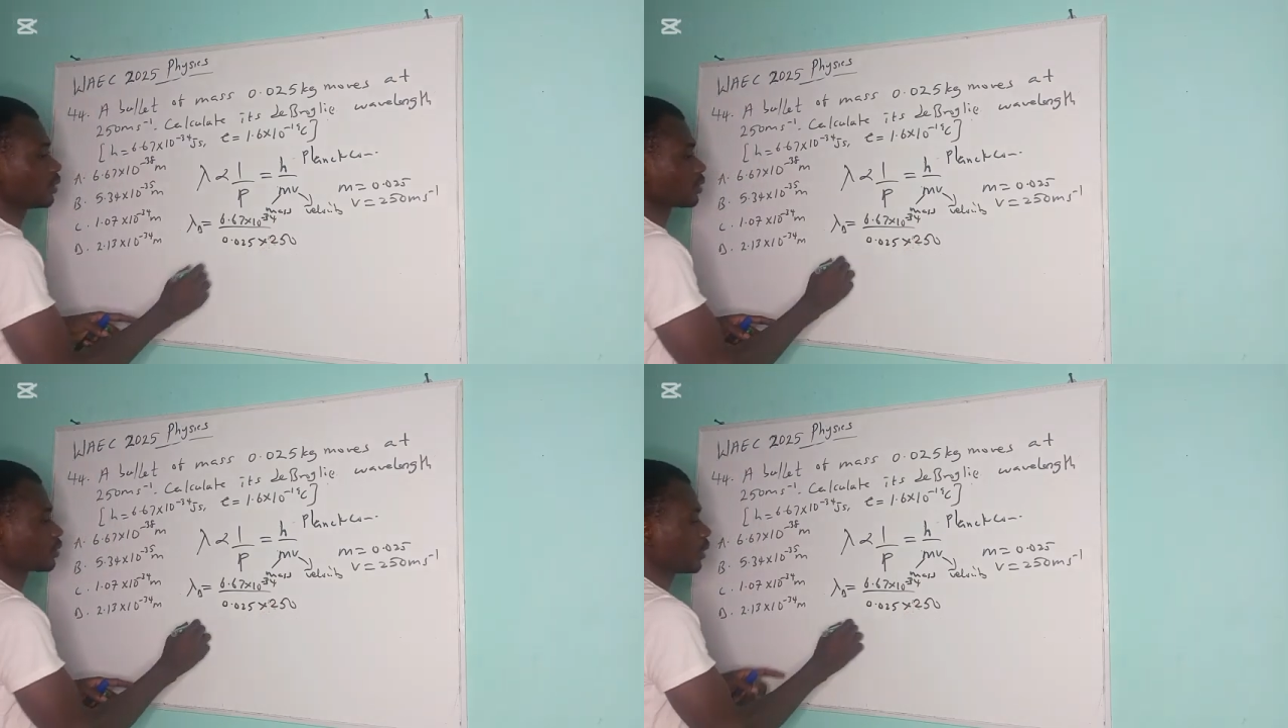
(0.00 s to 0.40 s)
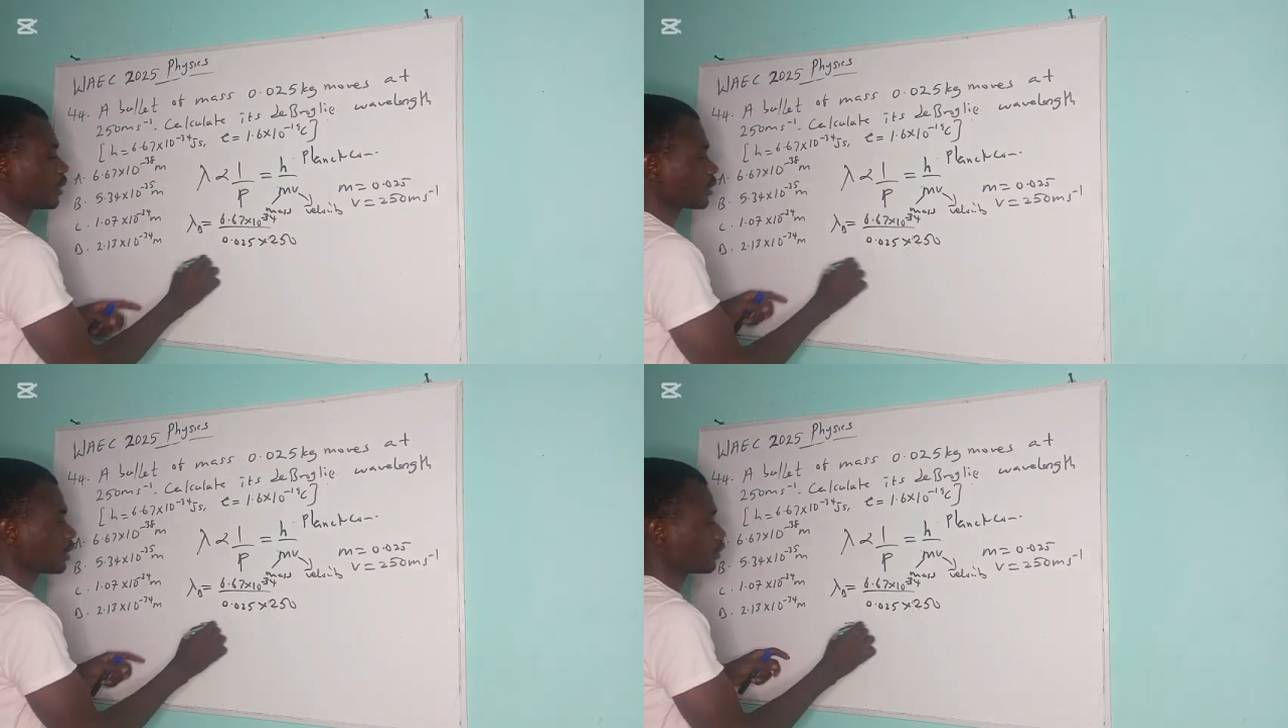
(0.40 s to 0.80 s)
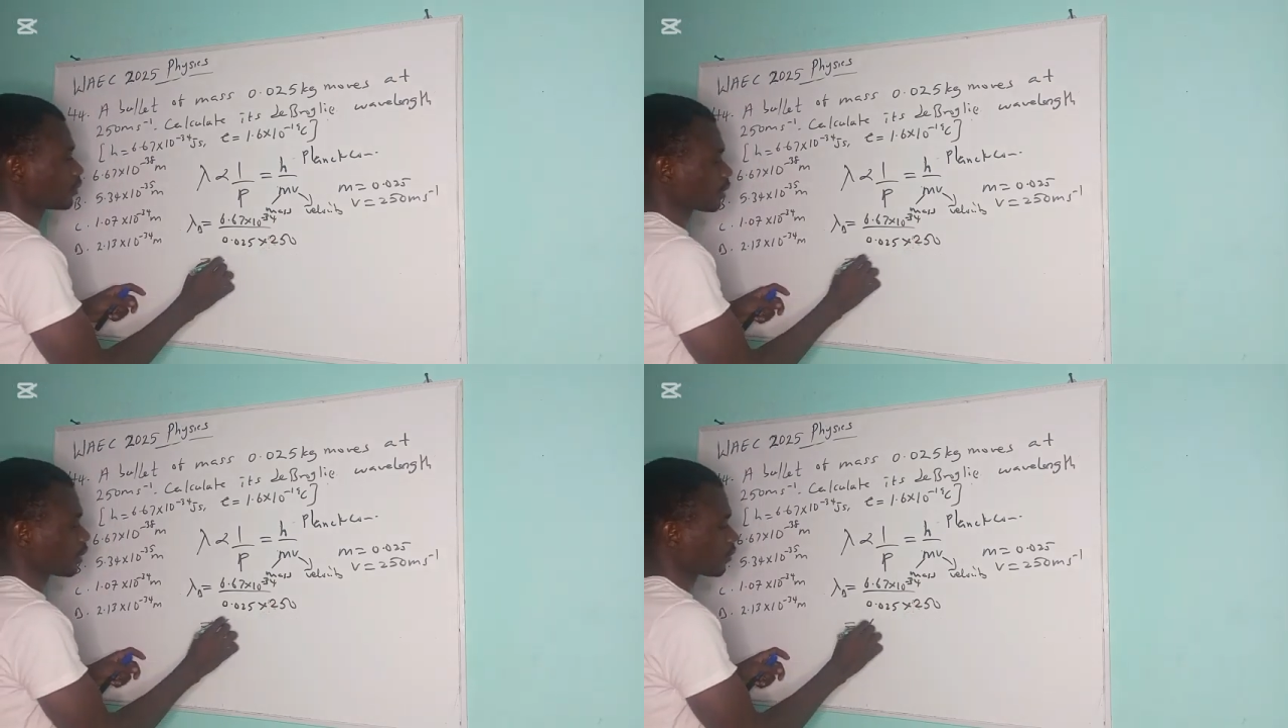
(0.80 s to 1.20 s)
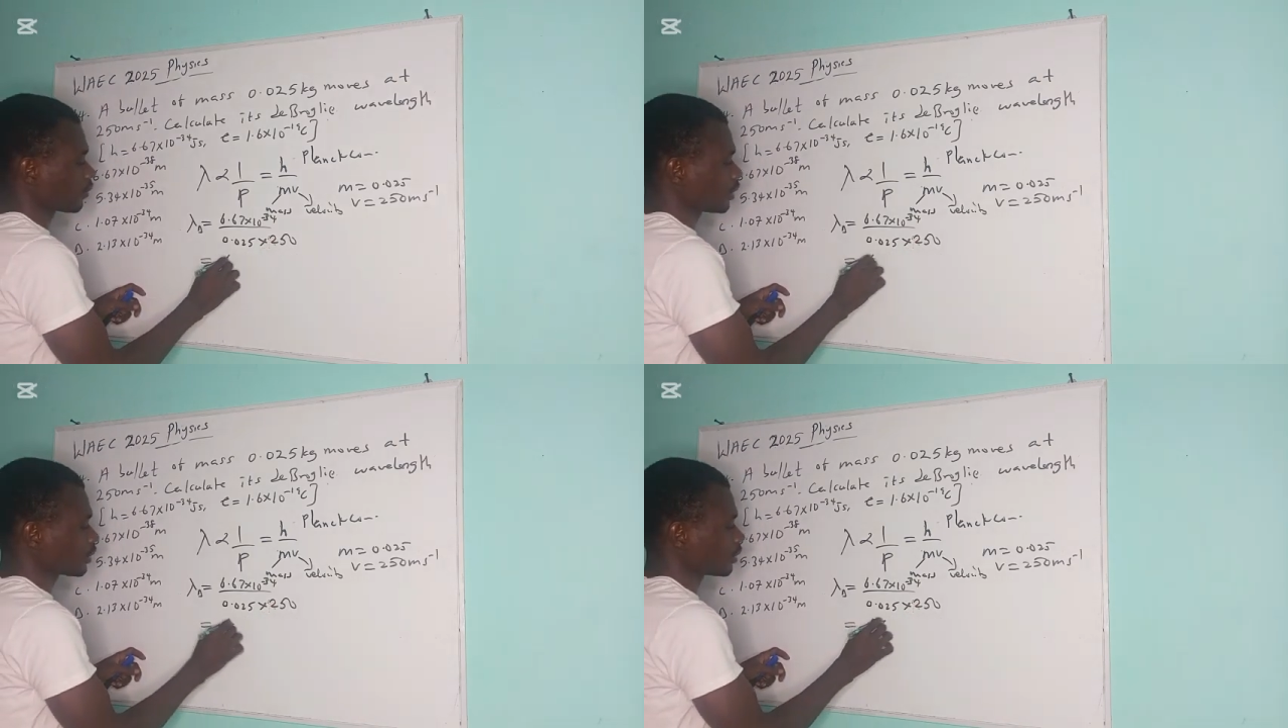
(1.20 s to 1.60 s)
So by the time you
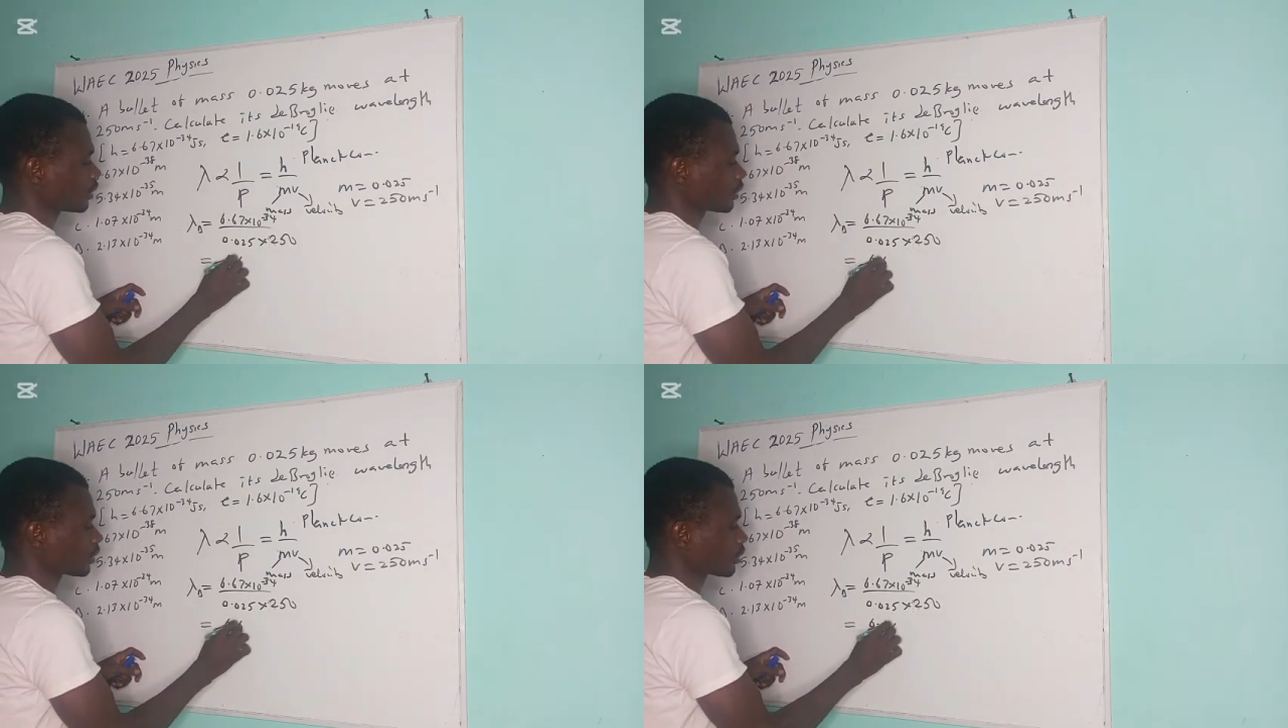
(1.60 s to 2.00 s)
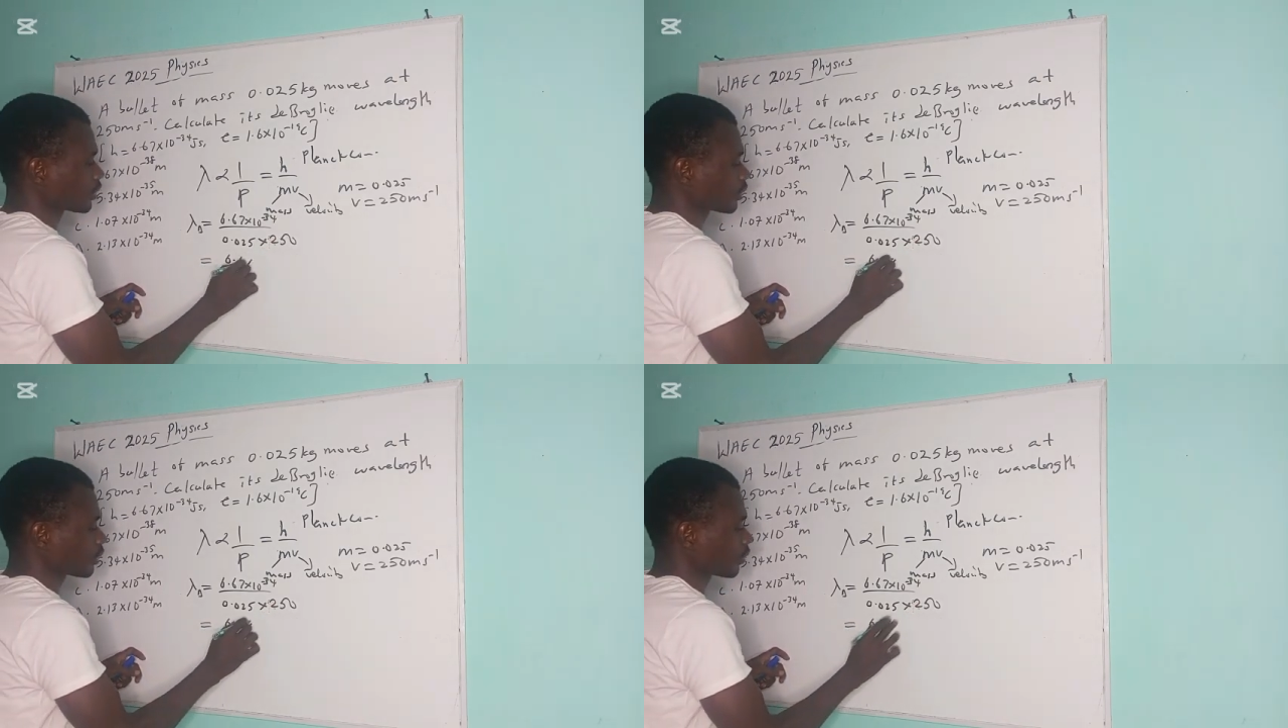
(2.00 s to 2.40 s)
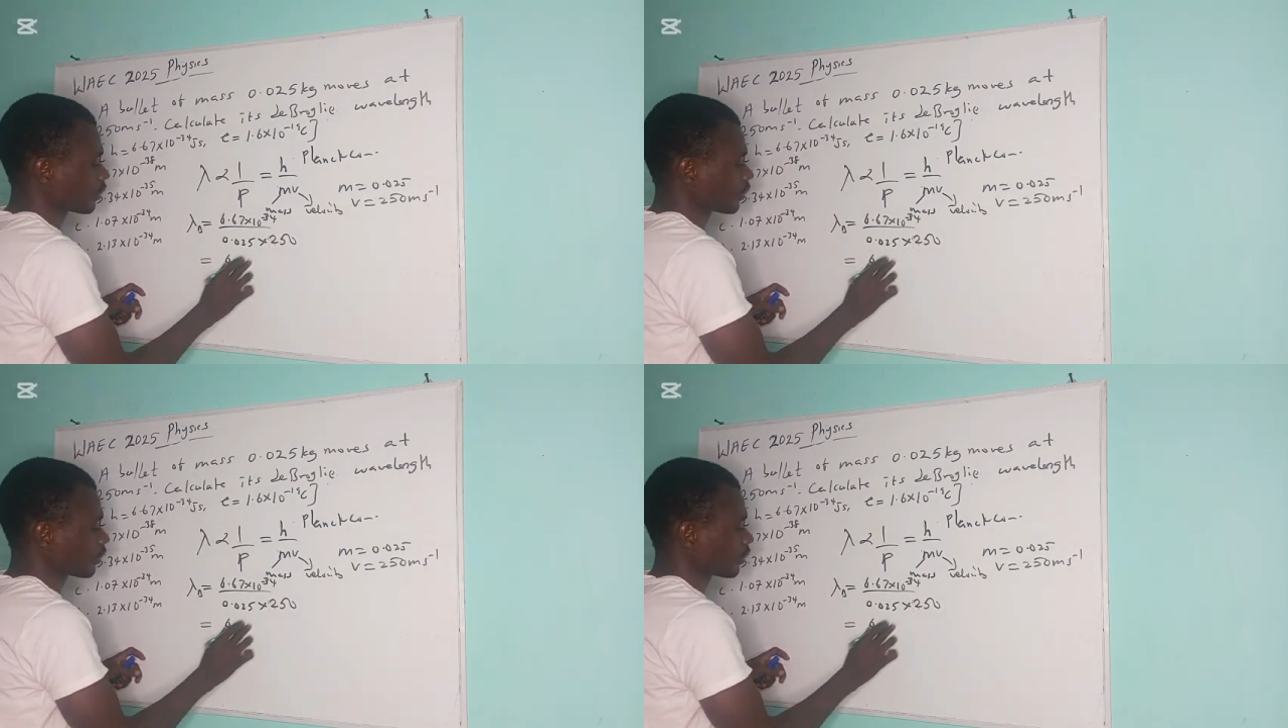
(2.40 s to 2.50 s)
calculate this,